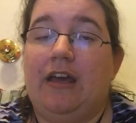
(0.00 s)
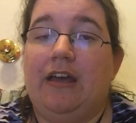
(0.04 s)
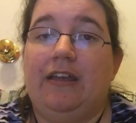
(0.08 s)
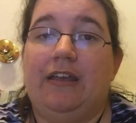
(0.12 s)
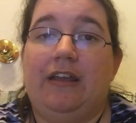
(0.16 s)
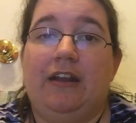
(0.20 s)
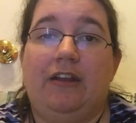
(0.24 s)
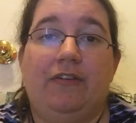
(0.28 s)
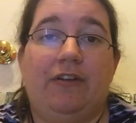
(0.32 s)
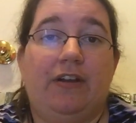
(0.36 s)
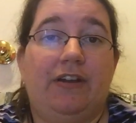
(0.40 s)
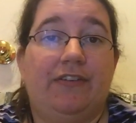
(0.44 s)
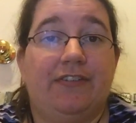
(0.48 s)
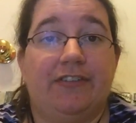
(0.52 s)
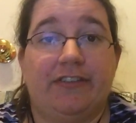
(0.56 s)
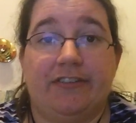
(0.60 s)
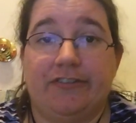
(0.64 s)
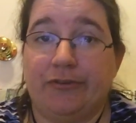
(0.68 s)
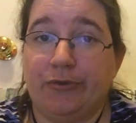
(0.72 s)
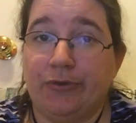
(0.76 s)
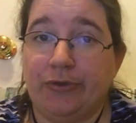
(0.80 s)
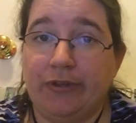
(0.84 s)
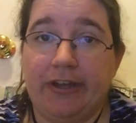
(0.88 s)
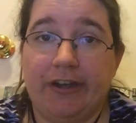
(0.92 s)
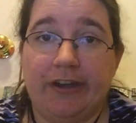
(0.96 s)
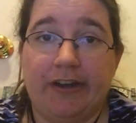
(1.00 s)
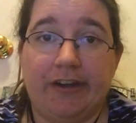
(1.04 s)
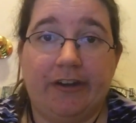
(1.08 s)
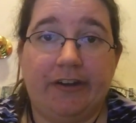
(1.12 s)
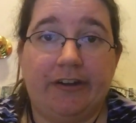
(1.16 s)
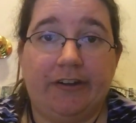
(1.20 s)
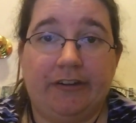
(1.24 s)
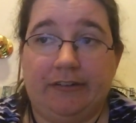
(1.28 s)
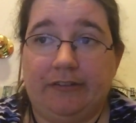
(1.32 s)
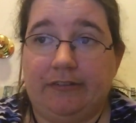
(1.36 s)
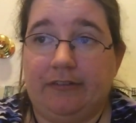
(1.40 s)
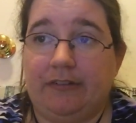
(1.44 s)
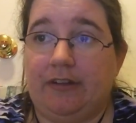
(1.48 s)
Getting ready for the school
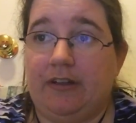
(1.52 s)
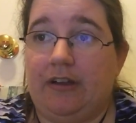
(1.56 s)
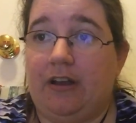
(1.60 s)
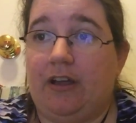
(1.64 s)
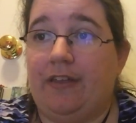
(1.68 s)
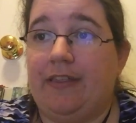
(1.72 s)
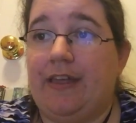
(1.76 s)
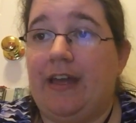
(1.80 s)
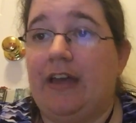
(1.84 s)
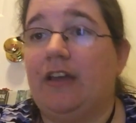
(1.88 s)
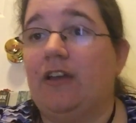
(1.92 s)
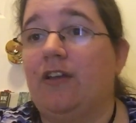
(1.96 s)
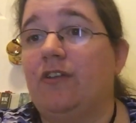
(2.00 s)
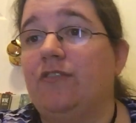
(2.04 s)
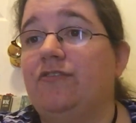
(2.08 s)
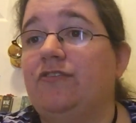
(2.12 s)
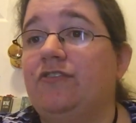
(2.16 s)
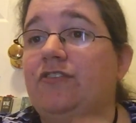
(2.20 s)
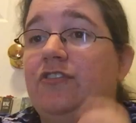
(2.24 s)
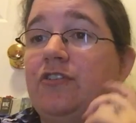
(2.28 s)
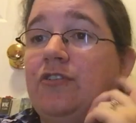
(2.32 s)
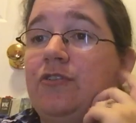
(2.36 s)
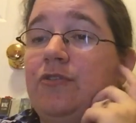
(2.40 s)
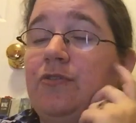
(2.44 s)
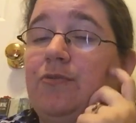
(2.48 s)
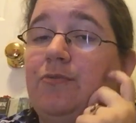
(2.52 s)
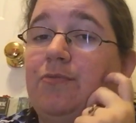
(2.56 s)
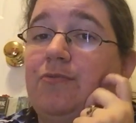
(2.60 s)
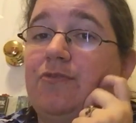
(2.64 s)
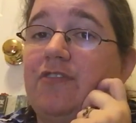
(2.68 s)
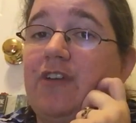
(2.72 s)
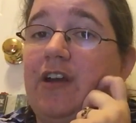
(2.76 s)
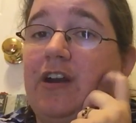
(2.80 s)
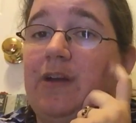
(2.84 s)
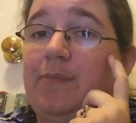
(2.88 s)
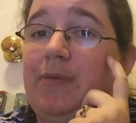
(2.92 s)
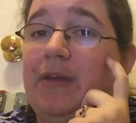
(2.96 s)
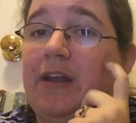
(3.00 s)
year and how that goes too.
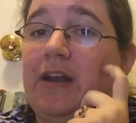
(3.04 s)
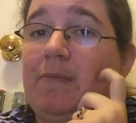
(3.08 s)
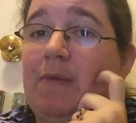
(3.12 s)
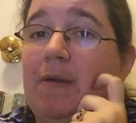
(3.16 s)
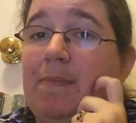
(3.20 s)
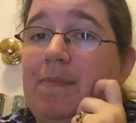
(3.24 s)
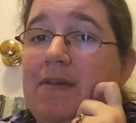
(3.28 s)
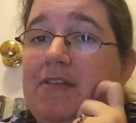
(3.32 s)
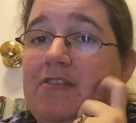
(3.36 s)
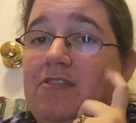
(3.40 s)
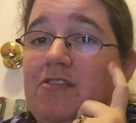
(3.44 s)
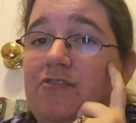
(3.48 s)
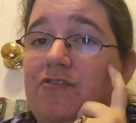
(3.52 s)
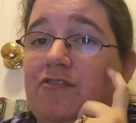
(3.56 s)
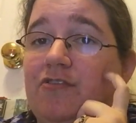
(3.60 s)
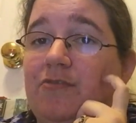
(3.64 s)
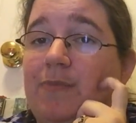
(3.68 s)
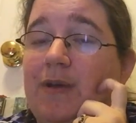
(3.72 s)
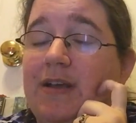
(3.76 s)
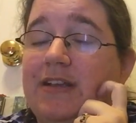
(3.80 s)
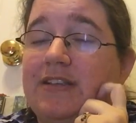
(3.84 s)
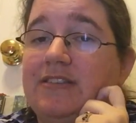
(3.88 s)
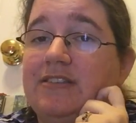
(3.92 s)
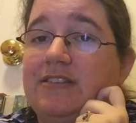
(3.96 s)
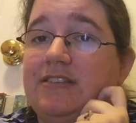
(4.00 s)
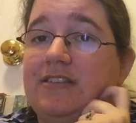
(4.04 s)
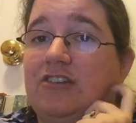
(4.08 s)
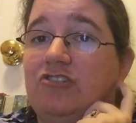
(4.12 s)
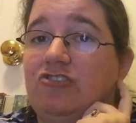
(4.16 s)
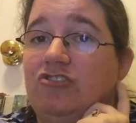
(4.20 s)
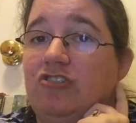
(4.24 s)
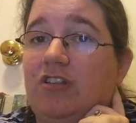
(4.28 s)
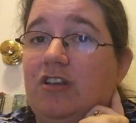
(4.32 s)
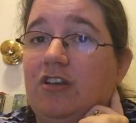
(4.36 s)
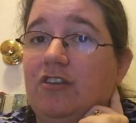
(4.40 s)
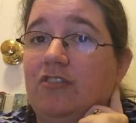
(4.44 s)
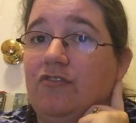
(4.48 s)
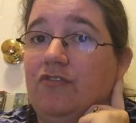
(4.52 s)
Starting to plan out my pieces for my stitch
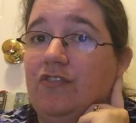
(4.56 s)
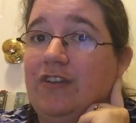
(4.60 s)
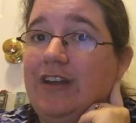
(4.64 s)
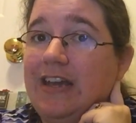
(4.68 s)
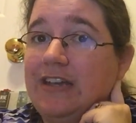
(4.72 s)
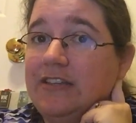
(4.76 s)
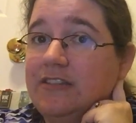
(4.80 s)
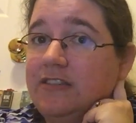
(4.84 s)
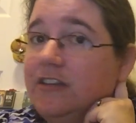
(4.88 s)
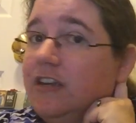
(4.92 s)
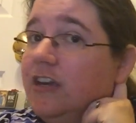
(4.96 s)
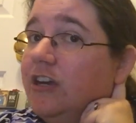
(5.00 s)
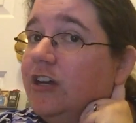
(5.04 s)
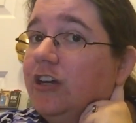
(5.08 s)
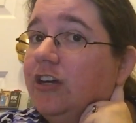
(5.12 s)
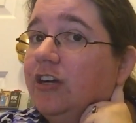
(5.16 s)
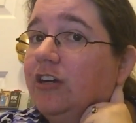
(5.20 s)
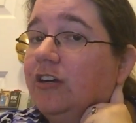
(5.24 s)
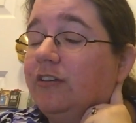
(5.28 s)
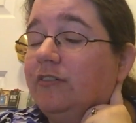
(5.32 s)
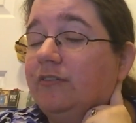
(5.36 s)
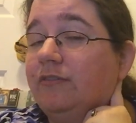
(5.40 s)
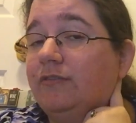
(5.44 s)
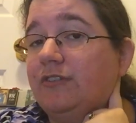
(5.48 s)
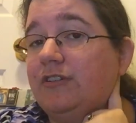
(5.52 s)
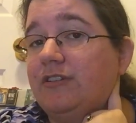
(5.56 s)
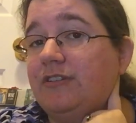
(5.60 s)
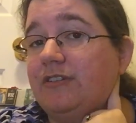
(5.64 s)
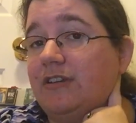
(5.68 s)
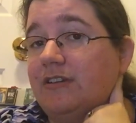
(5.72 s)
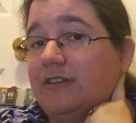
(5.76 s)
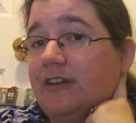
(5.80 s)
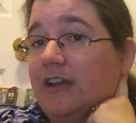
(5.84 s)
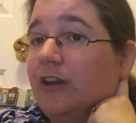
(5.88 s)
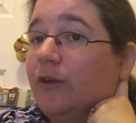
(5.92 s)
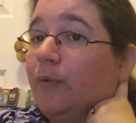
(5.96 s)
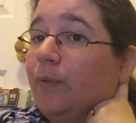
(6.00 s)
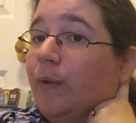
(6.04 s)
alongs for next year. We're just going
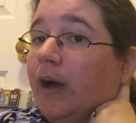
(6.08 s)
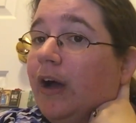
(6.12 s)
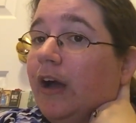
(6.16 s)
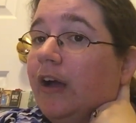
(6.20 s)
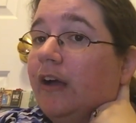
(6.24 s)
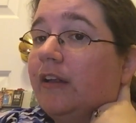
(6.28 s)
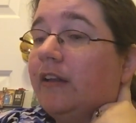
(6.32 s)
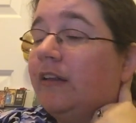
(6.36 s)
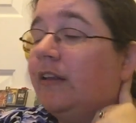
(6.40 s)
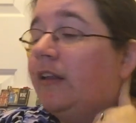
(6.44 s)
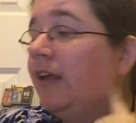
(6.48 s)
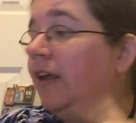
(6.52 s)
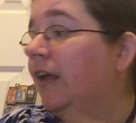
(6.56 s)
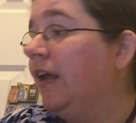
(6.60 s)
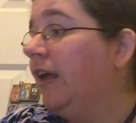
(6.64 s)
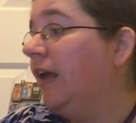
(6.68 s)
to take a while.